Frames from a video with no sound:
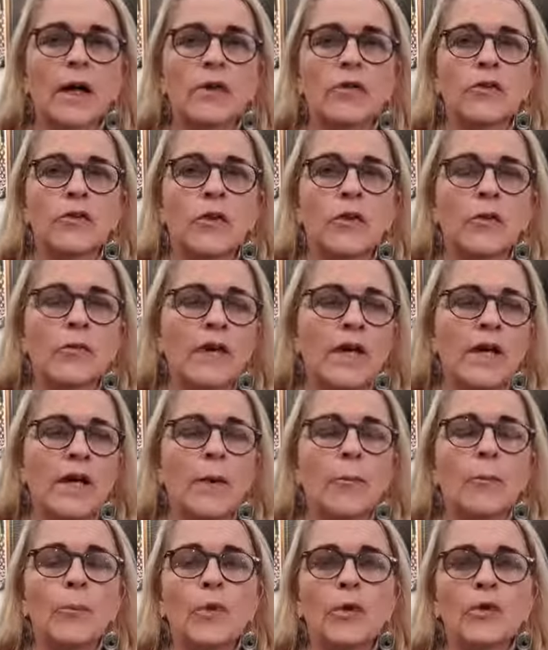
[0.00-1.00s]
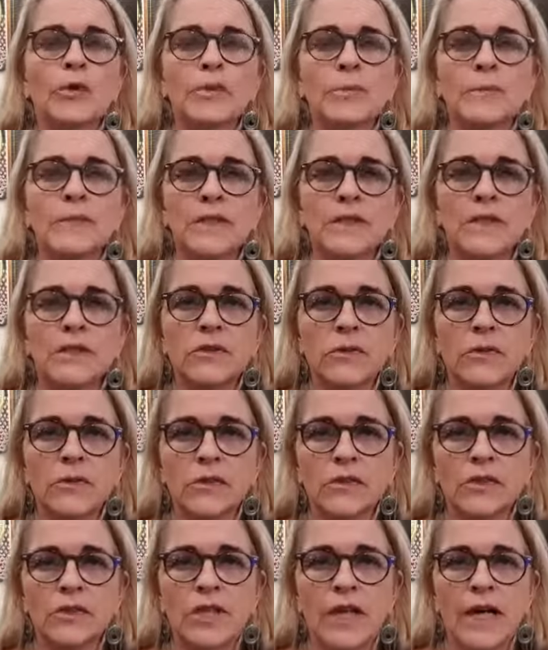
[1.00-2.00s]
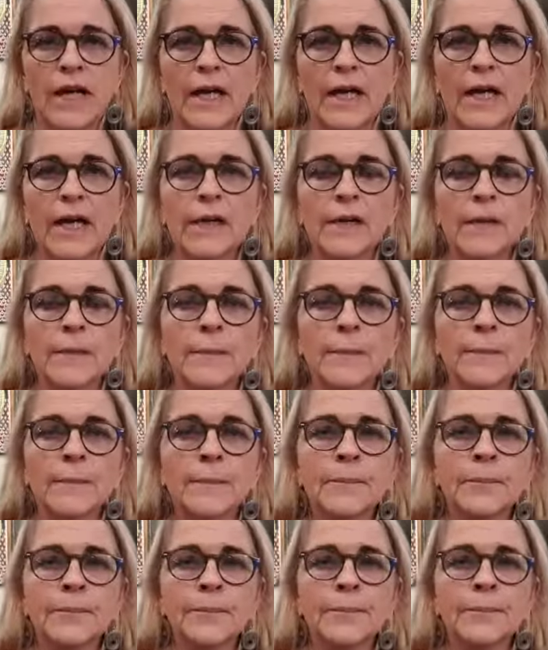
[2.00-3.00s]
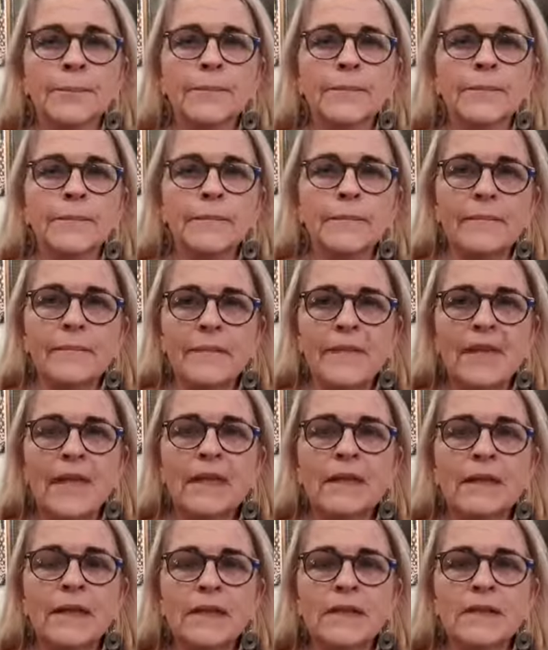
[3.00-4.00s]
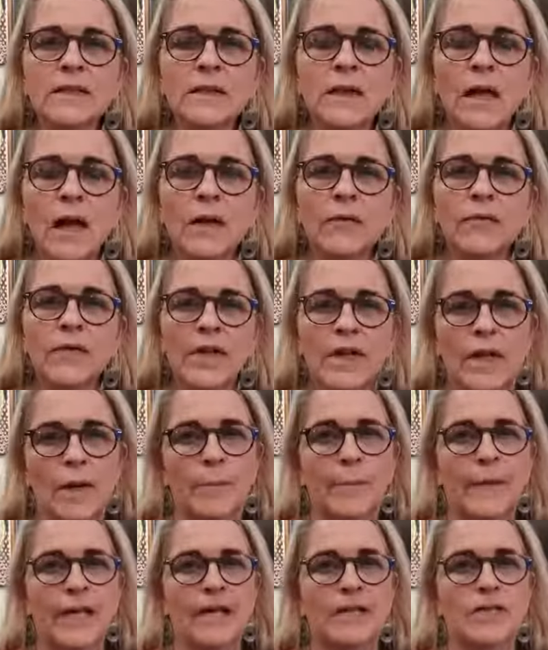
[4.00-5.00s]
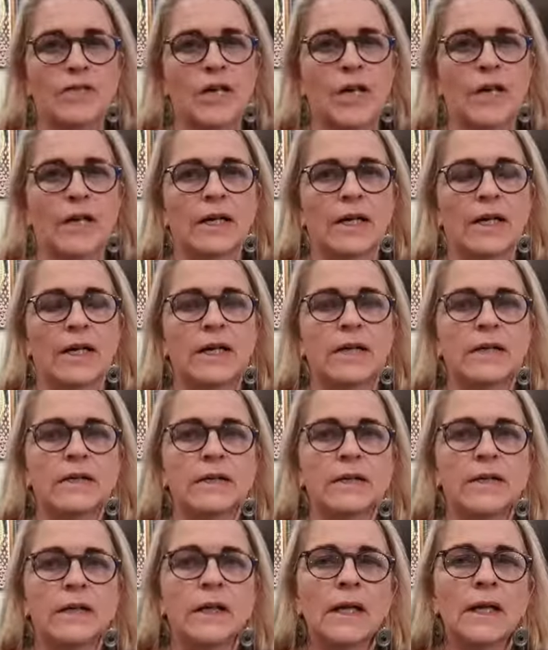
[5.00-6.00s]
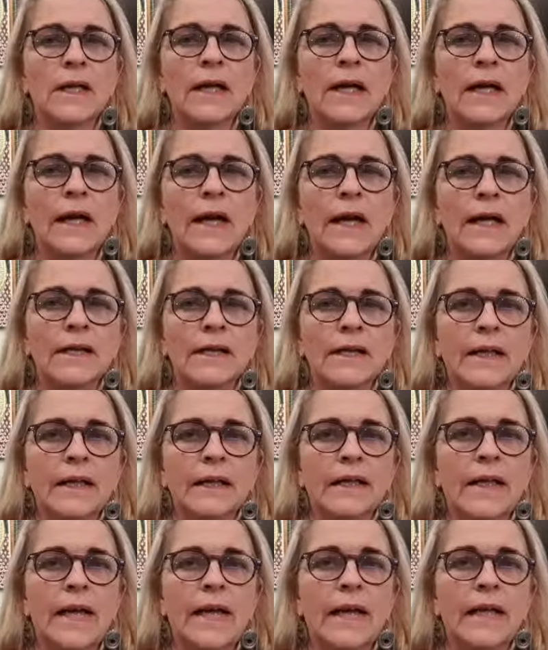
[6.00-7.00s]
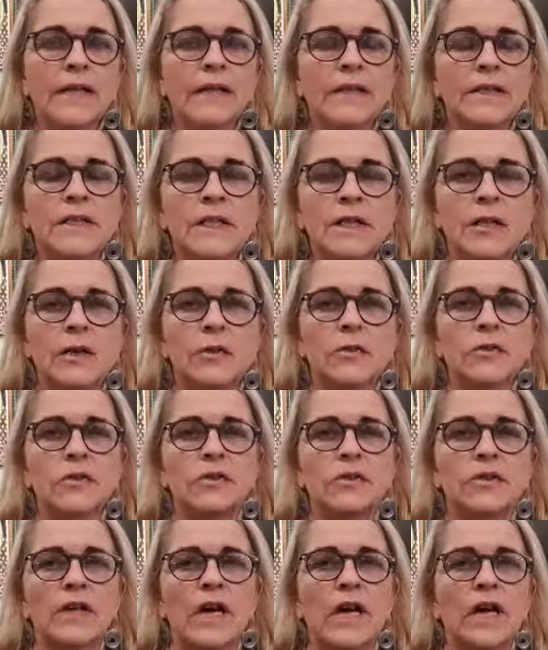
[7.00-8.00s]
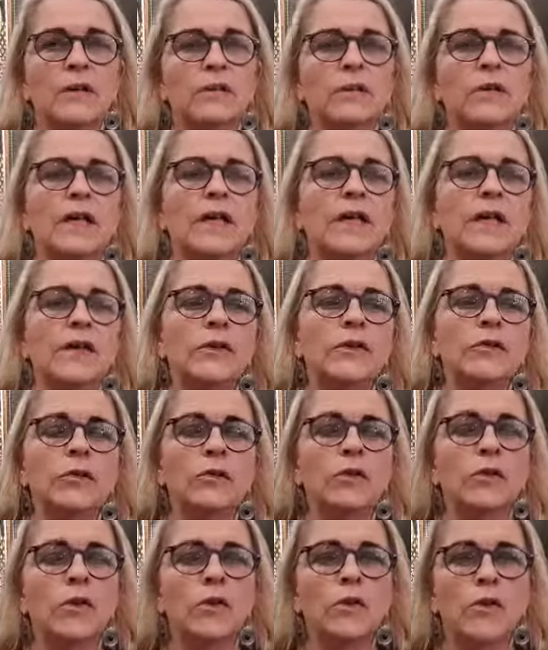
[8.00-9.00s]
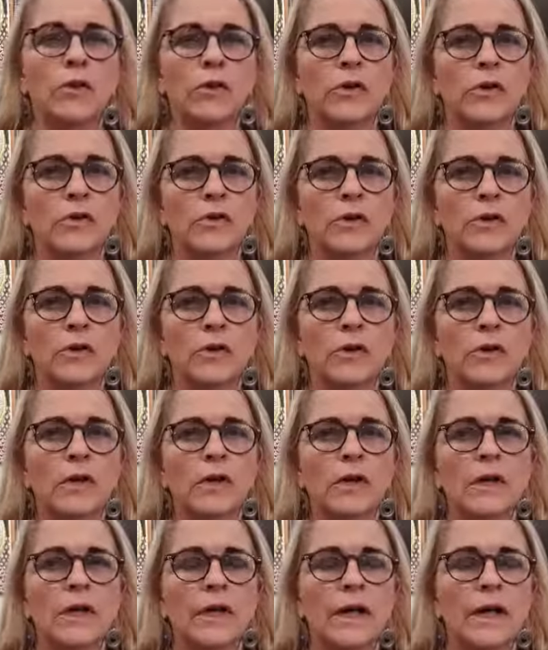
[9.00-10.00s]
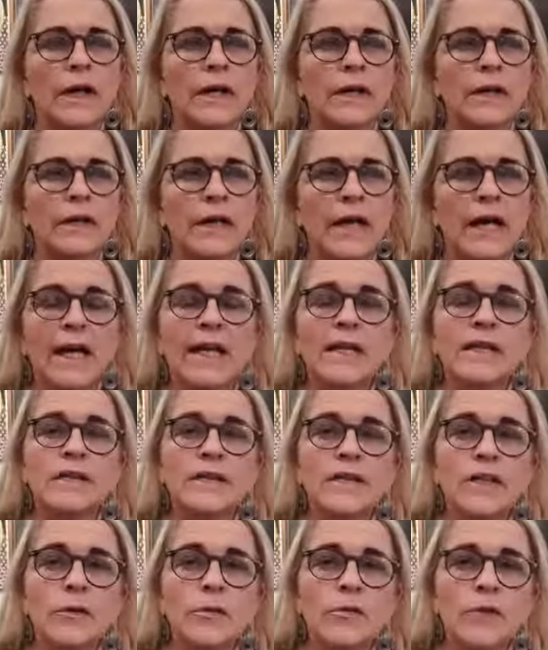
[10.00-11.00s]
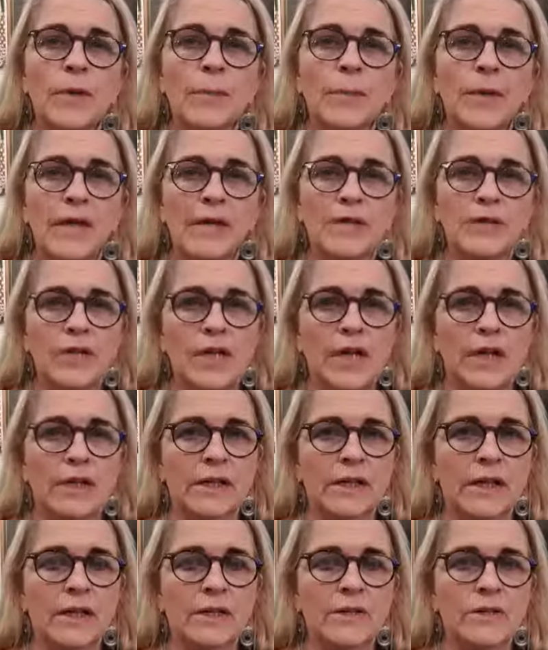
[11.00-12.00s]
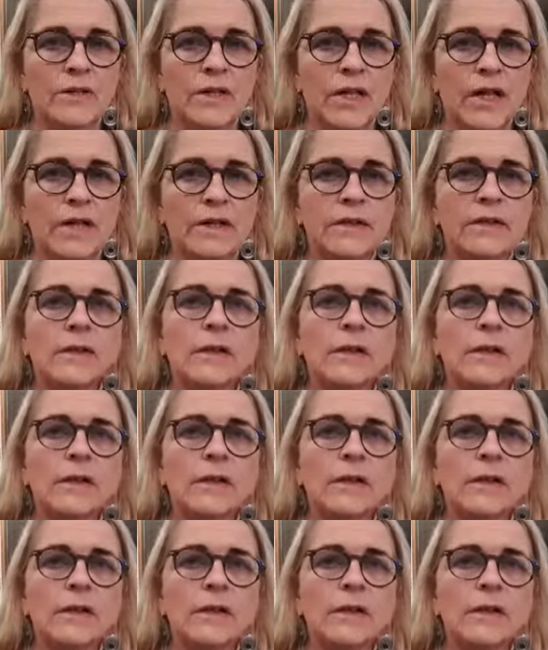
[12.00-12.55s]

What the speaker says: So where our bottom sits on the chair, that's like where our base chakra is. And then the energy goes down into the earth. And the energy of our base chakra is red.